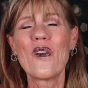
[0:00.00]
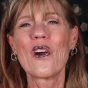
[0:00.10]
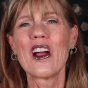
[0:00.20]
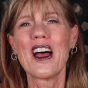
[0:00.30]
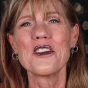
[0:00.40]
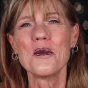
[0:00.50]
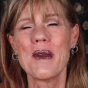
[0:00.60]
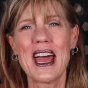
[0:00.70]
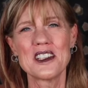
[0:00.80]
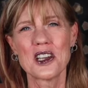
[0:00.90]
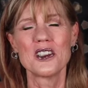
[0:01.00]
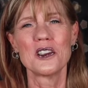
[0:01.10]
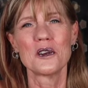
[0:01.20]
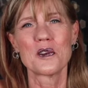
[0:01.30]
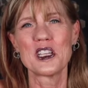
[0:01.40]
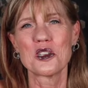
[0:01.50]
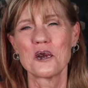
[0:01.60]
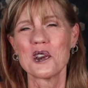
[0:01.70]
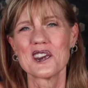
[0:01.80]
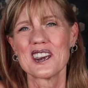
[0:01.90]
or other magical
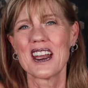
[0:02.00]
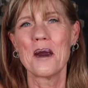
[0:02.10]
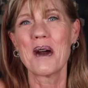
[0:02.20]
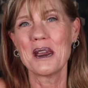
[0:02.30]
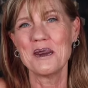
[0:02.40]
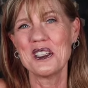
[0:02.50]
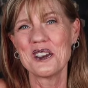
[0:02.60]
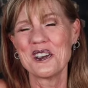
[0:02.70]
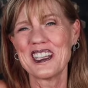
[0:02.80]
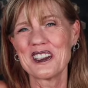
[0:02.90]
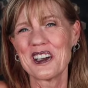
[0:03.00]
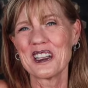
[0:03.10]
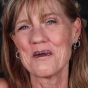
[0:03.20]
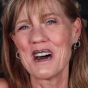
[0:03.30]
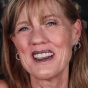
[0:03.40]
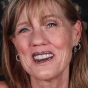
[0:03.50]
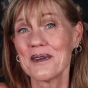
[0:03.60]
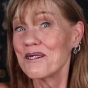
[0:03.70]
rituals that I might be doing during the month.